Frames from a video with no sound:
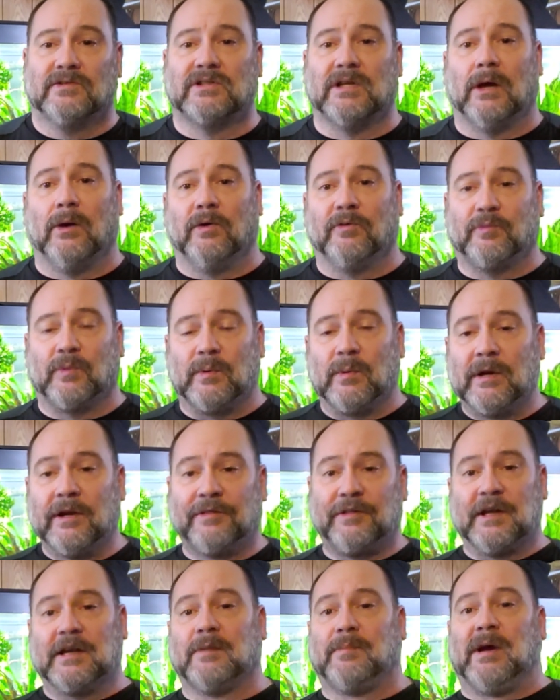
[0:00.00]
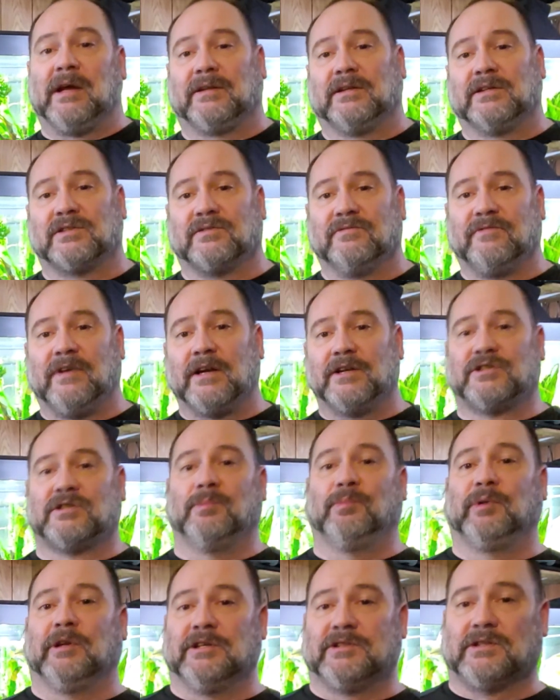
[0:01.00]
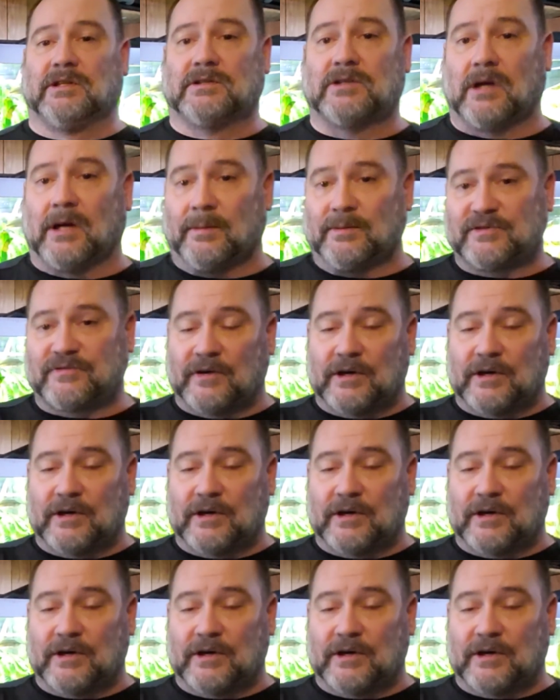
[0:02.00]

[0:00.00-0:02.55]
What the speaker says: So if we want to think about this in very simplistic terms,